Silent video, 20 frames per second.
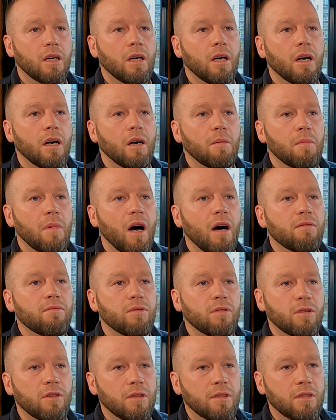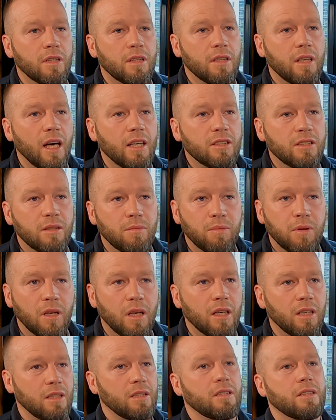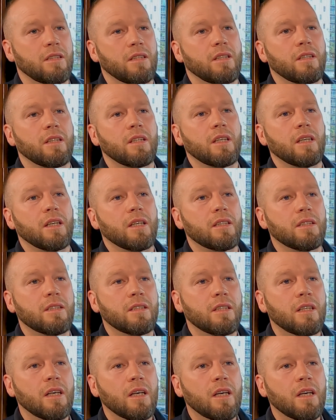I've learned that that's the place that